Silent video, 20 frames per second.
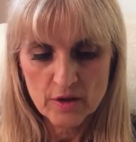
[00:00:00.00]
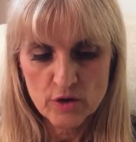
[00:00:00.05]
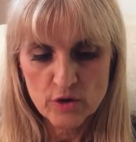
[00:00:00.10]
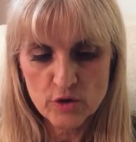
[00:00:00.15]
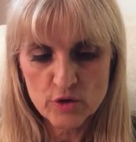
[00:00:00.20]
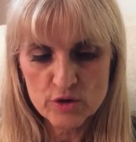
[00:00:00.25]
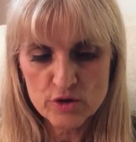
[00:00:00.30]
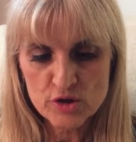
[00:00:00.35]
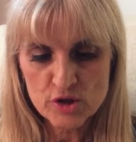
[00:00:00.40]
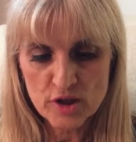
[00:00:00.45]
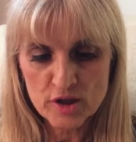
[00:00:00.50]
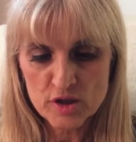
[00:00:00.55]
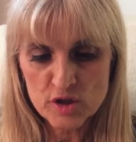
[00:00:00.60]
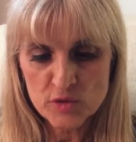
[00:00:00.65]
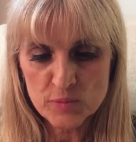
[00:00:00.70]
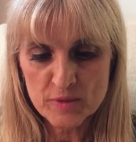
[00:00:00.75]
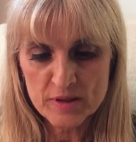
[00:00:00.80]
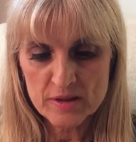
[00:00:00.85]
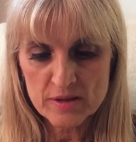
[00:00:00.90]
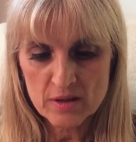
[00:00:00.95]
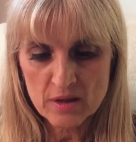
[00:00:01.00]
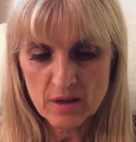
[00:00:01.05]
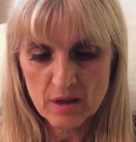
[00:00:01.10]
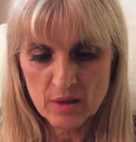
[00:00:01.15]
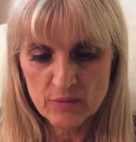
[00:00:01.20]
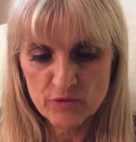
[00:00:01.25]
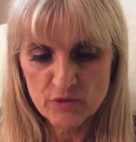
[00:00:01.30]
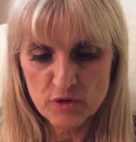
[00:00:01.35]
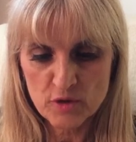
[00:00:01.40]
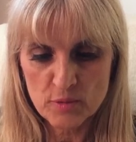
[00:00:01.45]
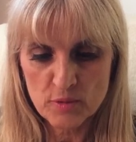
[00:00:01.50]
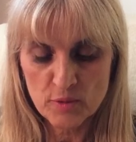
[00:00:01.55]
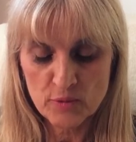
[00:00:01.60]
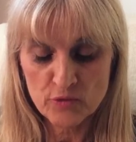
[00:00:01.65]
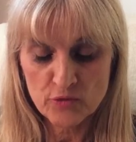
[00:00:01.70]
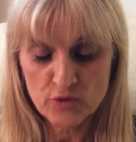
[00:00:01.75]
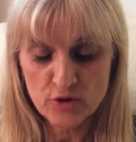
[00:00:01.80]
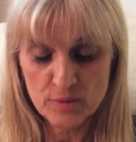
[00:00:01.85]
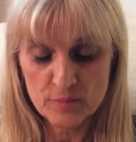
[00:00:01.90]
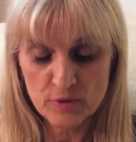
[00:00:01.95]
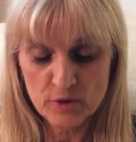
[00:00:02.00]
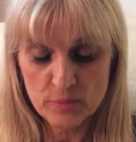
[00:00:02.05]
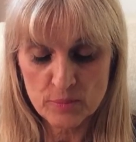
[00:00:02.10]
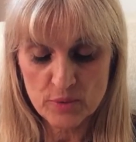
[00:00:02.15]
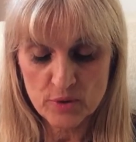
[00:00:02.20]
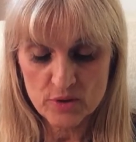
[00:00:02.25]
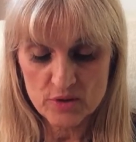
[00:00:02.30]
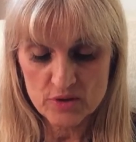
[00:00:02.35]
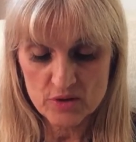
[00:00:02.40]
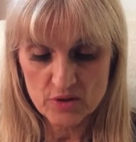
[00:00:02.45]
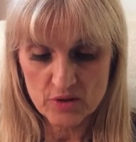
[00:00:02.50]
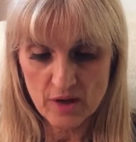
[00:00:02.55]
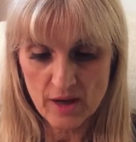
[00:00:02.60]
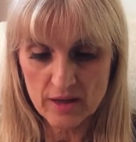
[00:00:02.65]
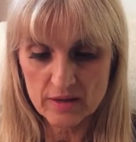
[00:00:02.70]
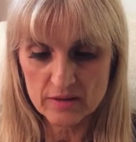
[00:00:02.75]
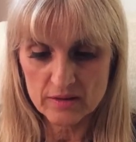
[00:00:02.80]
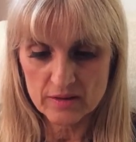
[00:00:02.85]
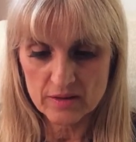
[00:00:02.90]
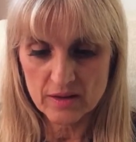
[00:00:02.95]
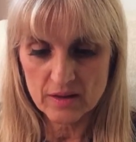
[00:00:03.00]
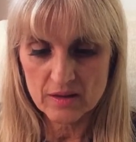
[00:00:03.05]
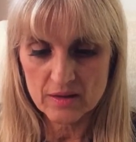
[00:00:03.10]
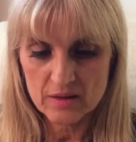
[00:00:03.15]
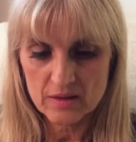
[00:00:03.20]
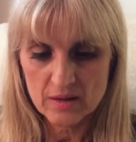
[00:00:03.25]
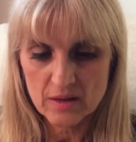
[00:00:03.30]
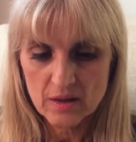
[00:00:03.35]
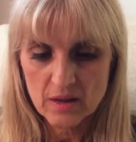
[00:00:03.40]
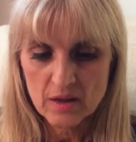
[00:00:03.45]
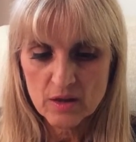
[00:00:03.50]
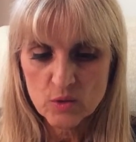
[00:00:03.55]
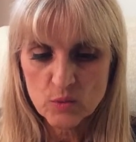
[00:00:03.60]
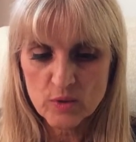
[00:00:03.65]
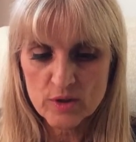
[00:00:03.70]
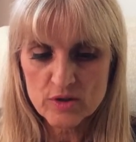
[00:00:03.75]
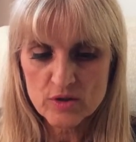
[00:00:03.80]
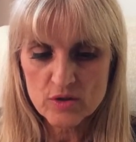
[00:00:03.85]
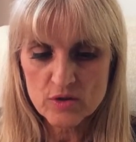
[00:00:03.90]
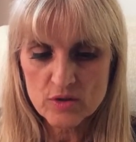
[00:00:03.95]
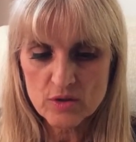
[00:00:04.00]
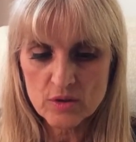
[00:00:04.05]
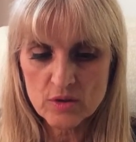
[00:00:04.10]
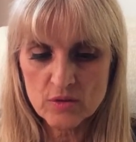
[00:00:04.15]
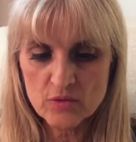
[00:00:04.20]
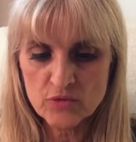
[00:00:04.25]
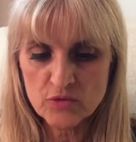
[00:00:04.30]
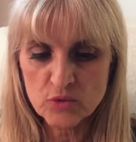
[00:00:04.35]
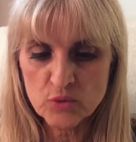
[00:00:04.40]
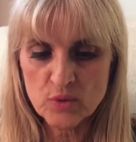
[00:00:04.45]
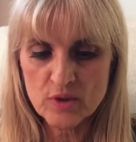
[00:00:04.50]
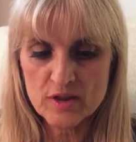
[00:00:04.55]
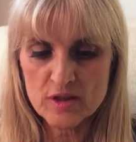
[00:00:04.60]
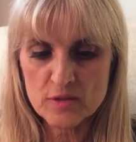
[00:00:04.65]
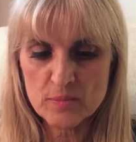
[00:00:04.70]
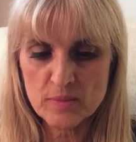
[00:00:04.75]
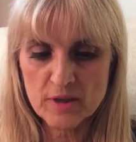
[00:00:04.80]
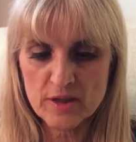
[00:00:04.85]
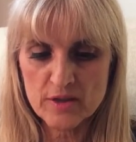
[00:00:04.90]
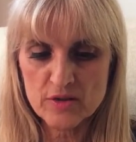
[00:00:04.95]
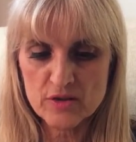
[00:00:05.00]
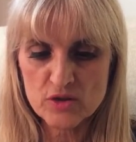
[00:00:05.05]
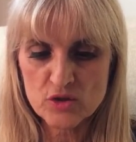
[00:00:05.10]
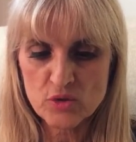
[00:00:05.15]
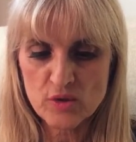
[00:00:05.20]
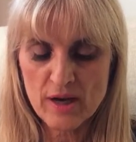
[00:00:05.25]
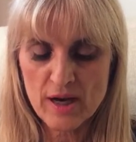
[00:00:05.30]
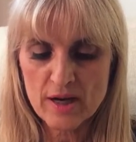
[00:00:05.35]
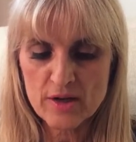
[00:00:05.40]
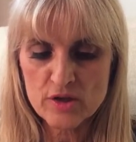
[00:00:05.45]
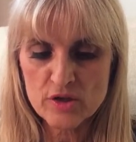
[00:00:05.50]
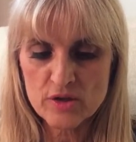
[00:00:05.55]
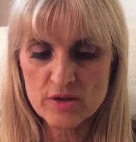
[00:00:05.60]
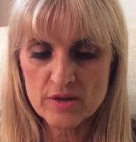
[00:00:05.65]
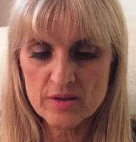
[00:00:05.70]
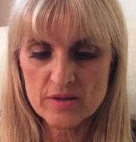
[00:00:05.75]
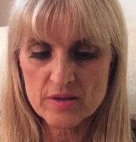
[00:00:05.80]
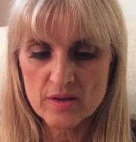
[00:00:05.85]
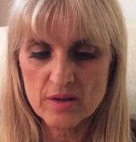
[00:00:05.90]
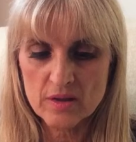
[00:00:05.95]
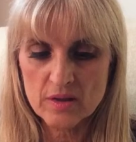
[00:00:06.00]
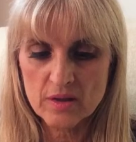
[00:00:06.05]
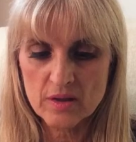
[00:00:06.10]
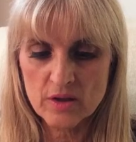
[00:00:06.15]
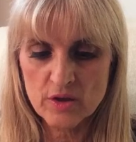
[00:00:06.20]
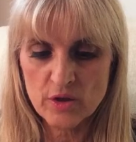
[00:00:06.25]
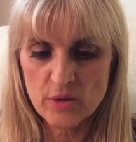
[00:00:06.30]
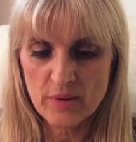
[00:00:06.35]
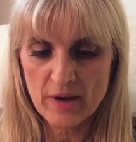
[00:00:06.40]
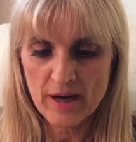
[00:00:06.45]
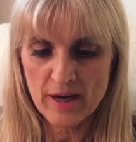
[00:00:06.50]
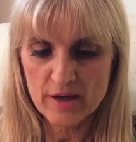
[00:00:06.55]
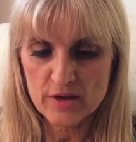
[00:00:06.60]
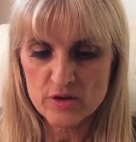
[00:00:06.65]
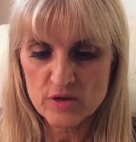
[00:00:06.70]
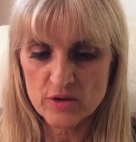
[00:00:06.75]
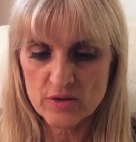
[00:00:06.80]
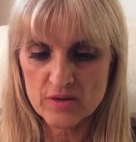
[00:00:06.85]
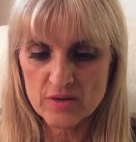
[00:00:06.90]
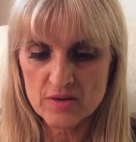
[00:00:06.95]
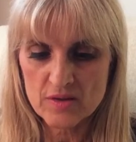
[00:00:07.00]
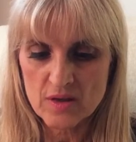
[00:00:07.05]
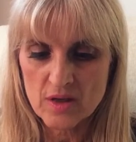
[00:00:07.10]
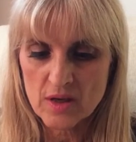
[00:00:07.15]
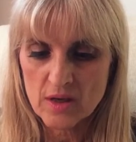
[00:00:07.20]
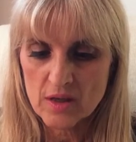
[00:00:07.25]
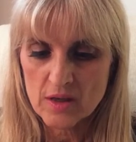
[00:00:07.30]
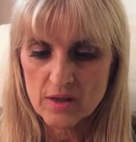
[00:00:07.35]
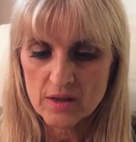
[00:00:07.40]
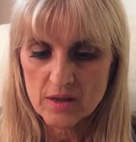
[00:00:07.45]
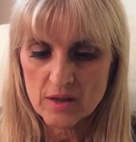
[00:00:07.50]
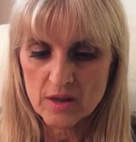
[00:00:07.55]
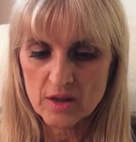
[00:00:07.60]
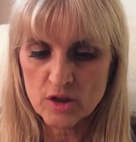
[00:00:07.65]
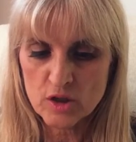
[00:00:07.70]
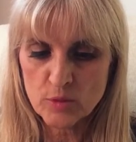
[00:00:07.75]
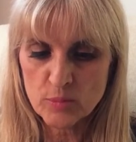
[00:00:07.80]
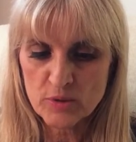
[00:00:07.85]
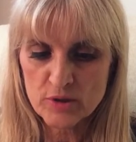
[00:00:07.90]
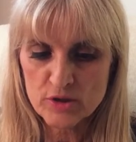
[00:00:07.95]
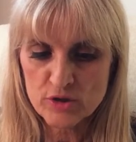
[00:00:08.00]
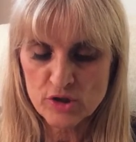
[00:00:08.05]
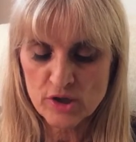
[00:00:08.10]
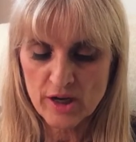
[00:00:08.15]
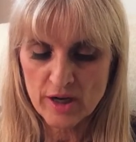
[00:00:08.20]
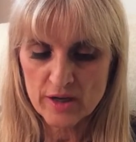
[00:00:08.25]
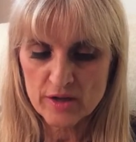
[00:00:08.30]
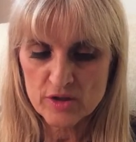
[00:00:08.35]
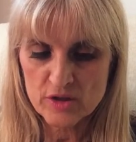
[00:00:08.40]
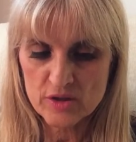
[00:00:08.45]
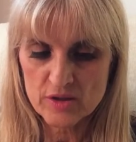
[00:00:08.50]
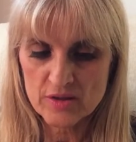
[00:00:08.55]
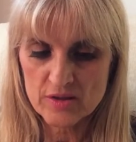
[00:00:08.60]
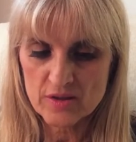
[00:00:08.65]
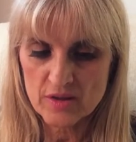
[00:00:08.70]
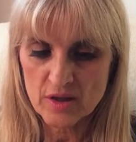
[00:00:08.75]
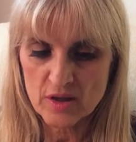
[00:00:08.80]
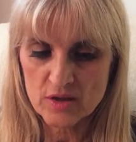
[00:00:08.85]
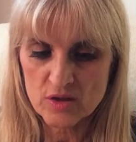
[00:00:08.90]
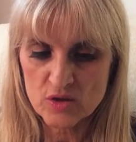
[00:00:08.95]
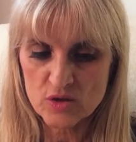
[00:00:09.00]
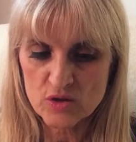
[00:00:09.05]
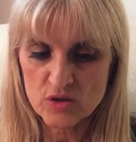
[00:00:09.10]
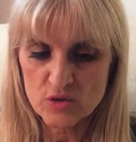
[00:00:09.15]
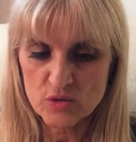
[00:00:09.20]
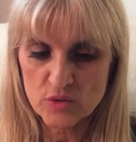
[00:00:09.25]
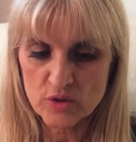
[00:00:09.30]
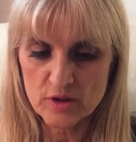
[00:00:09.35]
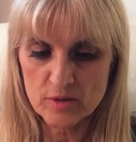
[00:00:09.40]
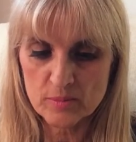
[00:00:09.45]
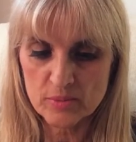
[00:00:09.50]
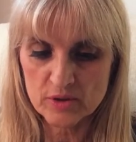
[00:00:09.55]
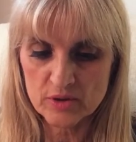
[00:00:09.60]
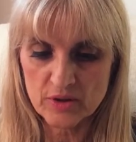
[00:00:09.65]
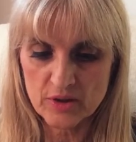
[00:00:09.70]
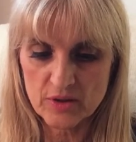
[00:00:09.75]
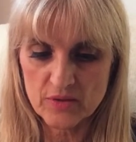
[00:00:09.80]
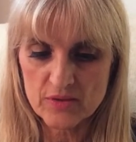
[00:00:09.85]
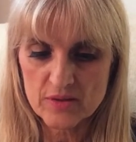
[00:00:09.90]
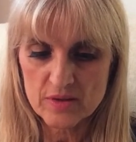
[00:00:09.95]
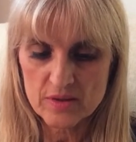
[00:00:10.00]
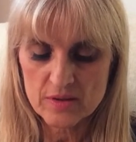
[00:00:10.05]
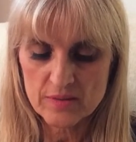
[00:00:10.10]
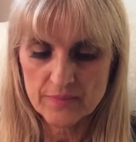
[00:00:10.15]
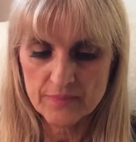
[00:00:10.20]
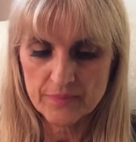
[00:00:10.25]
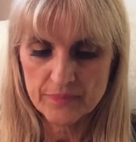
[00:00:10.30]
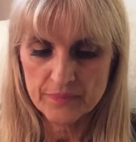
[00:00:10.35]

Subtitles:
Your judgments come from your personality, which is influenced by distractions, interactions, ego projections, and distorted beliefs.